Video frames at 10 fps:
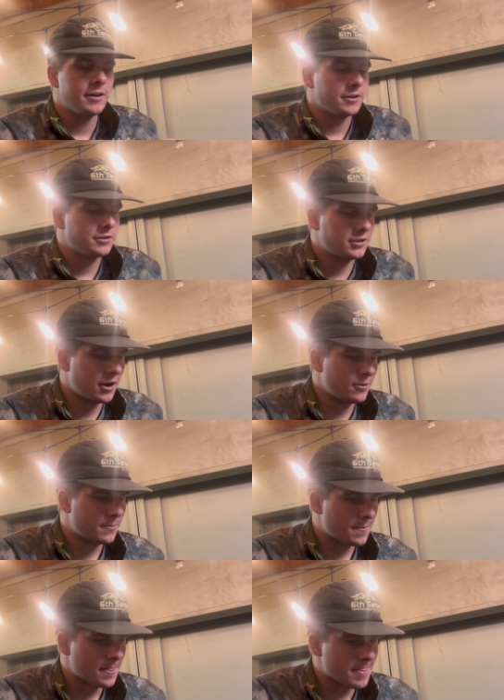
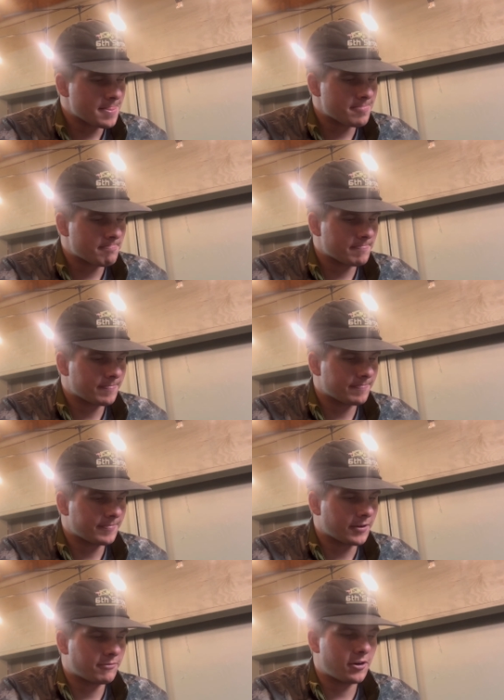So
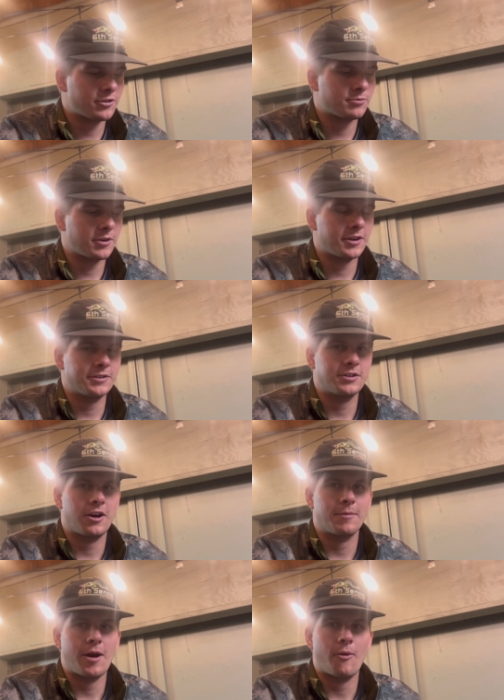first we're going to
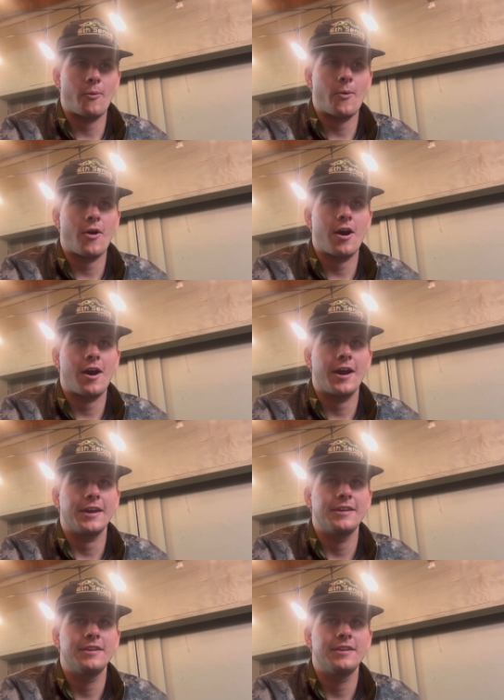talk about why